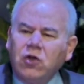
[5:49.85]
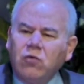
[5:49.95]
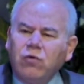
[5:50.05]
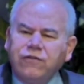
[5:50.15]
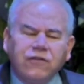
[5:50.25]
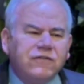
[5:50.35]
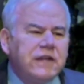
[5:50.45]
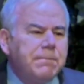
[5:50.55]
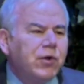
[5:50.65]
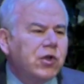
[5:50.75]
was a
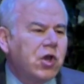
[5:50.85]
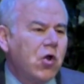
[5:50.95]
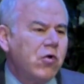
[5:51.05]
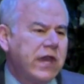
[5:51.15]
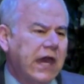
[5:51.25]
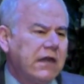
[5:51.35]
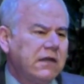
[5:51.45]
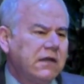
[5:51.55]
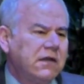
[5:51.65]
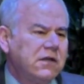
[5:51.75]
deeper go-get,
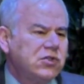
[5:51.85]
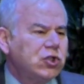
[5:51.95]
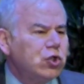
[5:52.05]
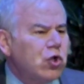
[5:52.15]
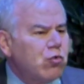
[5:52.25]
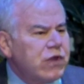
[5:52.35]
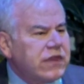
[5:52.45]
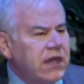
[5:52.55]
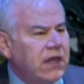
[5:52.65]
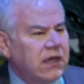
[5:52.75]
to look
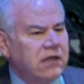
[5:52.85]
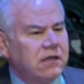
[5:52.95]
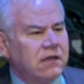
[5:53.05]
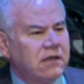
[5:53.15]
within,